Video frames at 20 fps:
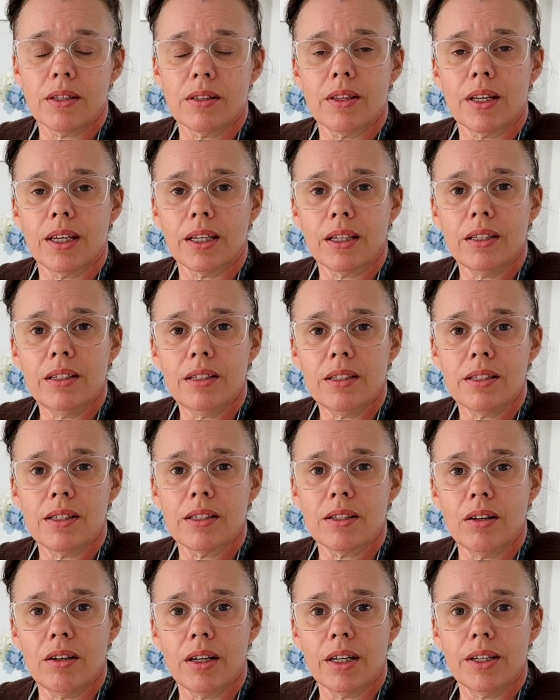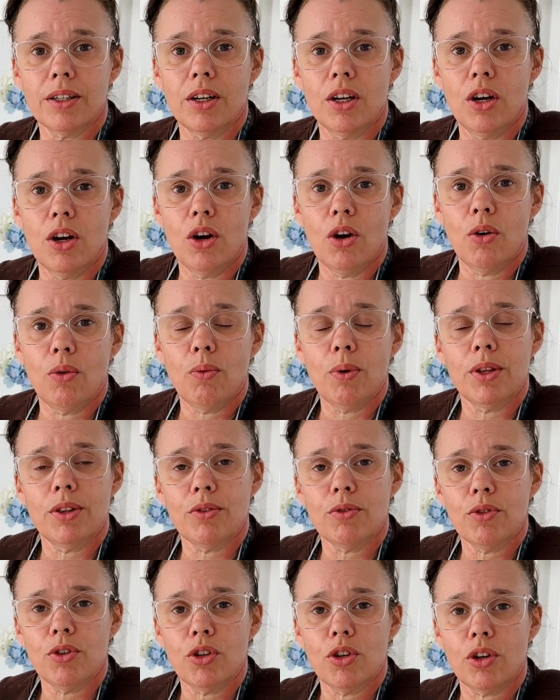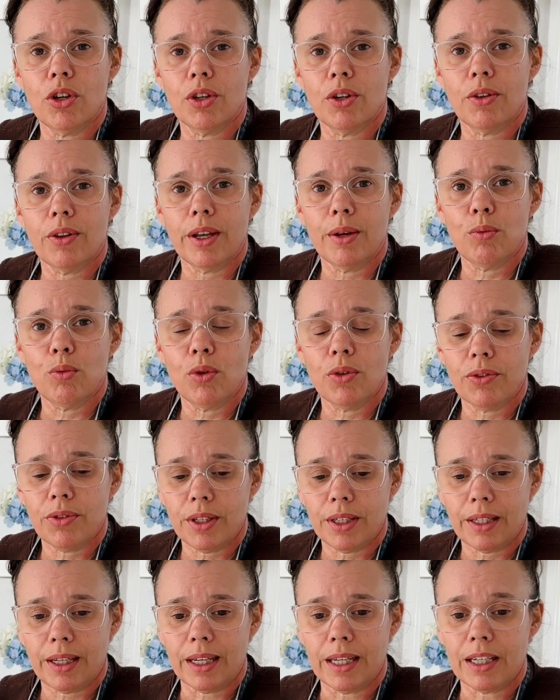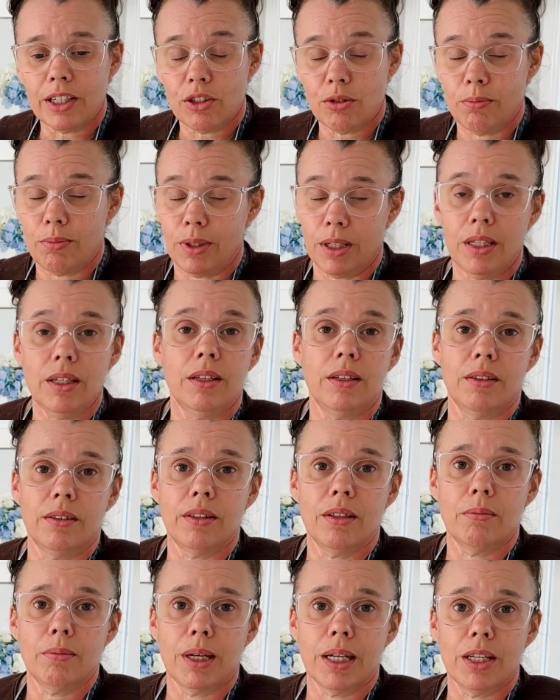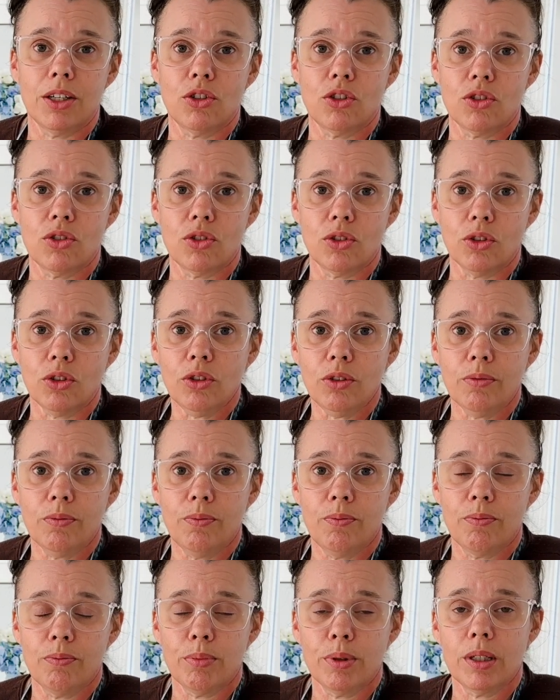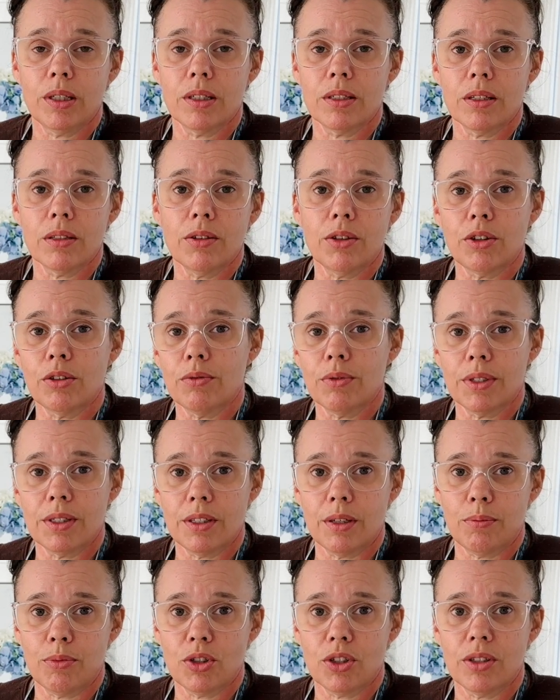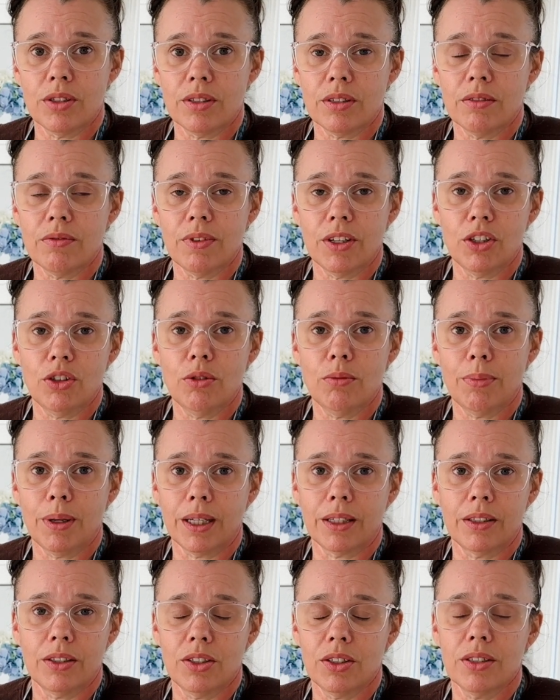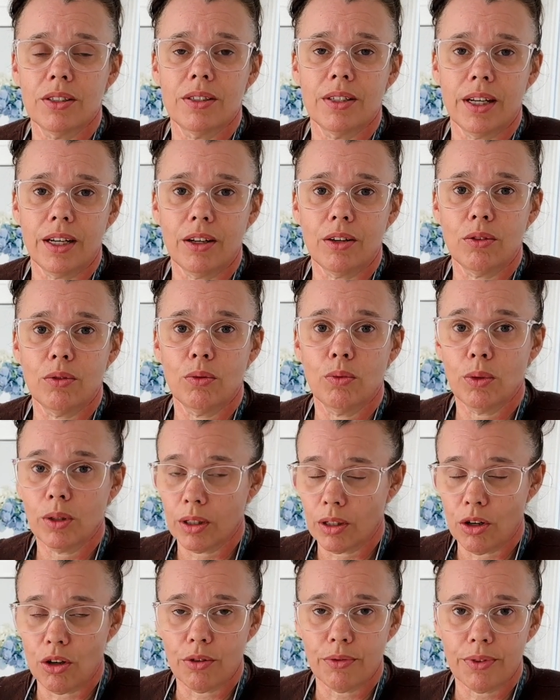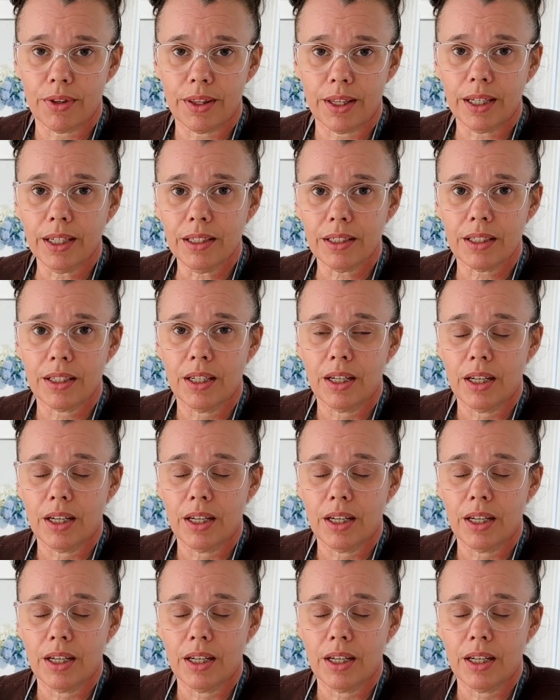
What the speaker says: so they can decide whether or not they want the cake to be the main dessert, because a lot of receptions and venue packages now will offer that,